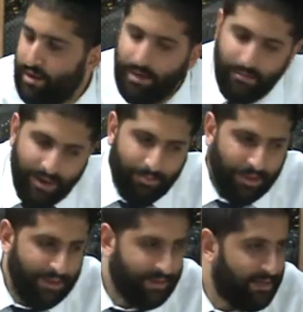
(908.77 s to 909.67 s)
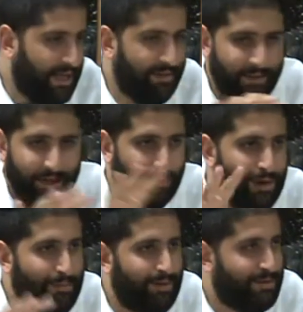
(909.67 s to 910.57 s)
In many places they have like a
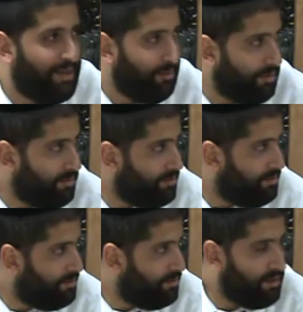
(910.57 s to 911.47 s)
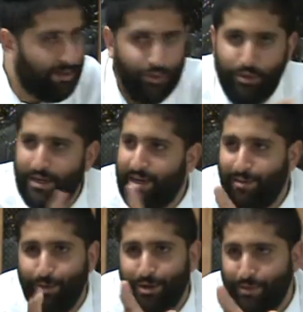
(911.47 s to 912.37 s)
rabbi's table. They don't do that
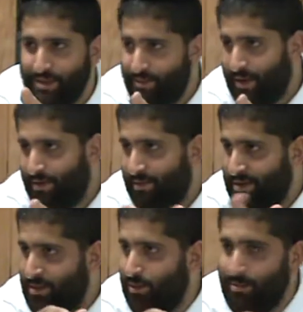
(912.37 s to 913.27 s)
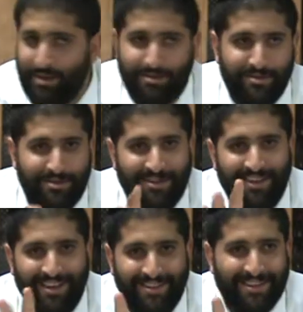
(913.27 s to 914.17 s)
anymore to respect rabbis. Normally it's
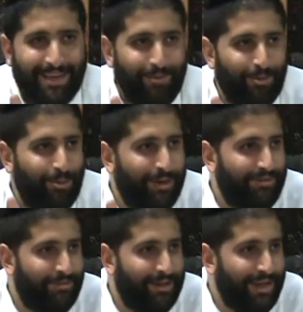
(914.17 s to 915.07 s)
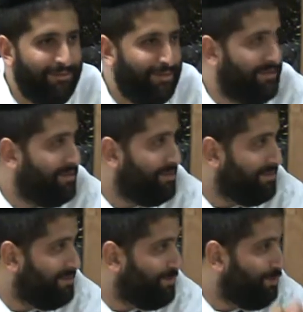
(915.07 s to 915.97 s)
to keep them away from the average
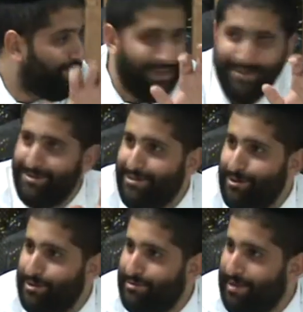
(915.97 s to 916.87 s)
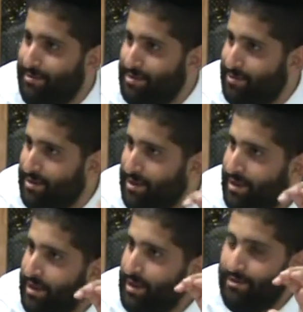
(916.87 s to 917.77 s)
citizen so nobody has to deal with the rabbis. But
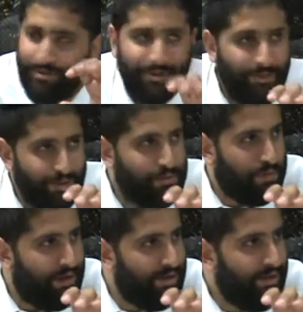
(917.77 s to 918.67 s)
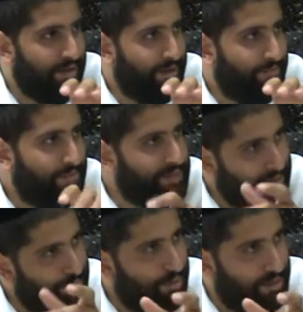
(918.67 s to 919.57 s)
for the most part, it's
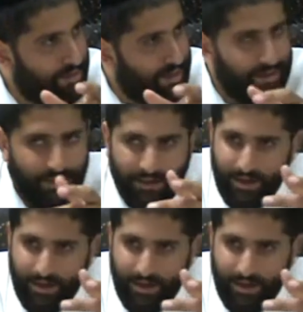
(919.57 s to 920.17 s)
an important thing.